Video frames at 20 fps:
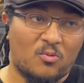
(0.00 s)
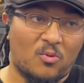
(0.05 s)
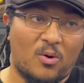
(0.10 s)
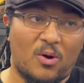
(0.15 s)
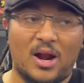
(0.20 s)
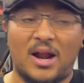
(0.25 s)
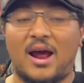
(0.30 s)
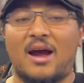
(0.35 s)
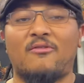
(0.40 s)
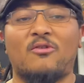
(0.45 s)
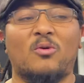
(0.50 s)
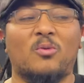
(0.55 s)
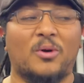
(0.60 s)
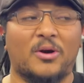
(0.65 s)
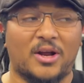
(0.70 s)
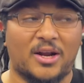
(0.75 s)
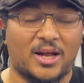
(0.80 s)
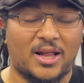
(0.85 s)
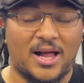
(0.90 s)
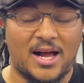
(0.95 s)
we're
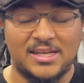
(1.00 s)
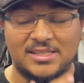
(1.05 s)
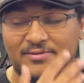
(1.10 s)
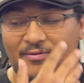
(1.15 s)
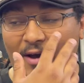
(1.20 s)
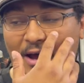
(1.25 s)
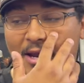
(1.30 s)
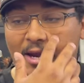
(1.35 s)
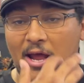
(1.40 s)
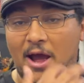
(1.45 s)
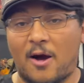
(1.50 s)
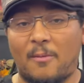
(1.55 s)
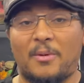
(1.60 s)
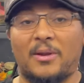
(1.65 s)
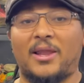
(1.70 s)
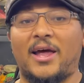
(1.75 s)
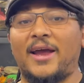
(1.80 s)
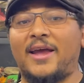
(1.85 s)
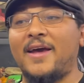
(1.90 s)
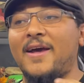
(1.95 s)
gonna classify it now, but
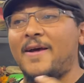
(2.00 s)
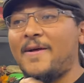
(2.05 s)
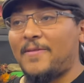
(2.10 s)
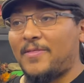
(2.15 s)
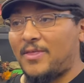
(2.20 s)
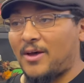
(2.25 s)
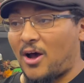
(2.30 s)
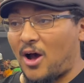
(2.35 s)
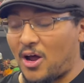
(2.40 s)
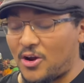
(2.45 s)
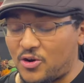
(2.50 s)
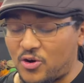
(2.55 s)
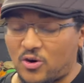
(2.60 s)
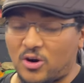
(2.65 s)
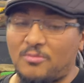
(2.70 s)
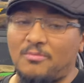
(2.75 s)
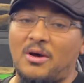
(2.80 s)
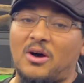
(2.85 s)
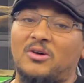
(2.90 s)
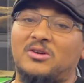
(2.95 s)
like the
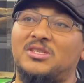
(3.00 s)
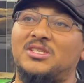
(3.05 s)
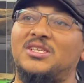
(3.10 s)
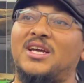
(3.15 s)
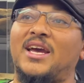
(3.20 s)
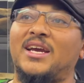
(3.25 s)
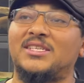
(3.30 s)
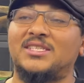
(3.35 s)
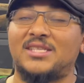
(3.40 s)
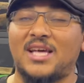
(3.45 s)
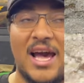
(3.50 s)
Honduran milk snakes, the